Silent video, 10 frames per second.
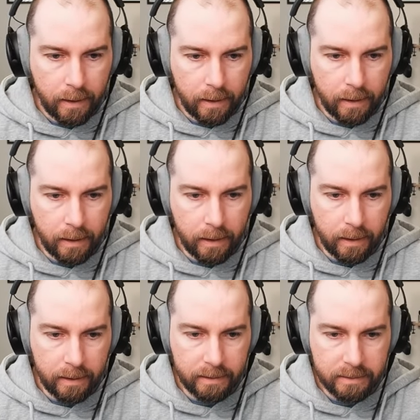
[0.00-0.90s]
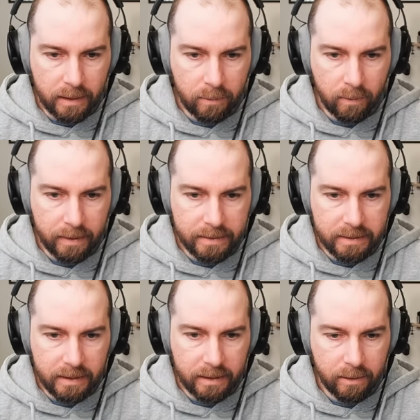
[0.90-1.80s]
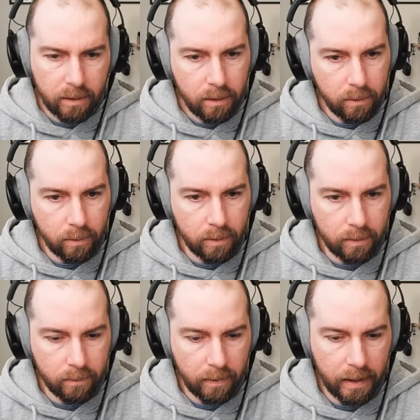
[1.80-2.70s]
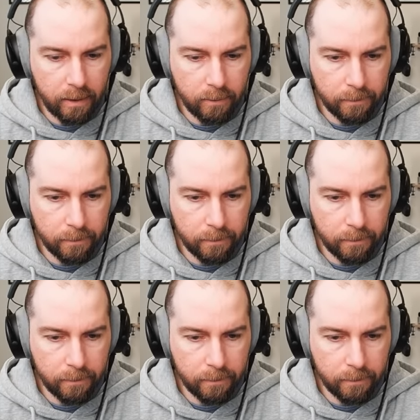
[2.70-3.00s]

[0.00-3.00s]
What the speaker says: Instead, we'll wait and see. Oh, wow.